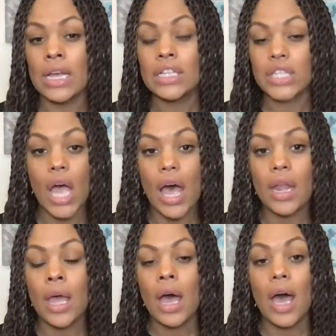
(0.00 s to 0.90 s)

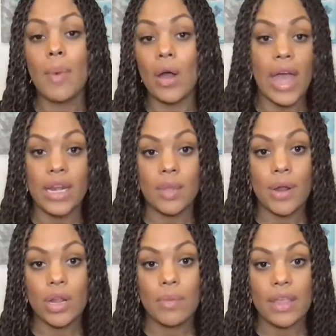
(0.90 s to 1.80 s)
taught about any
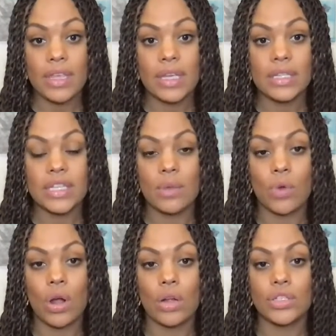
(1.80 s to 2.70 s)
barrier methods in
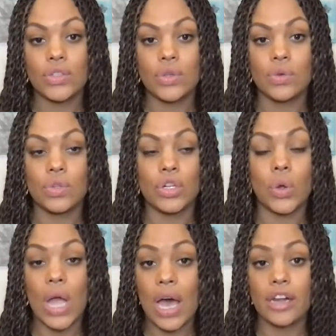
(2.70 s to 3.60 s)
regards to,
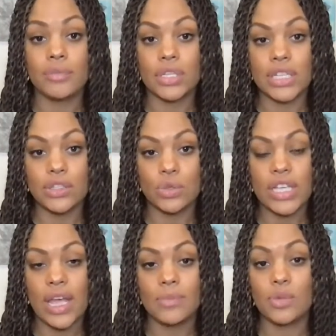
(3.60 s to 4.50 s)
condoms or dental
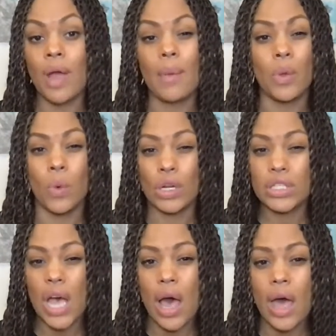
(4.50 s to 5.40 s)
dams. You probably
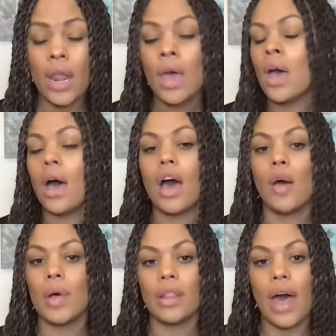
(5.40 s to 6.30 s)
weren't taught
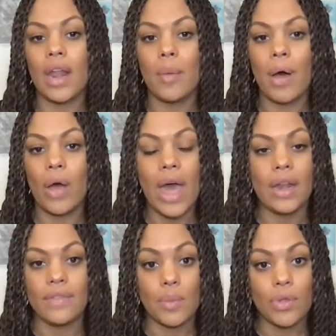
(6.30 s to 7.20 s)
a lot about
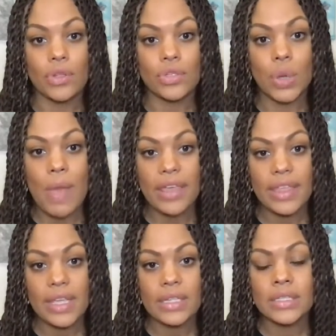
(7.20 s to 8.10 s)
any of the birth control
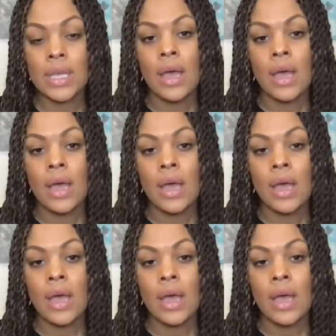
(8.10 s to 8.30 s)
methods.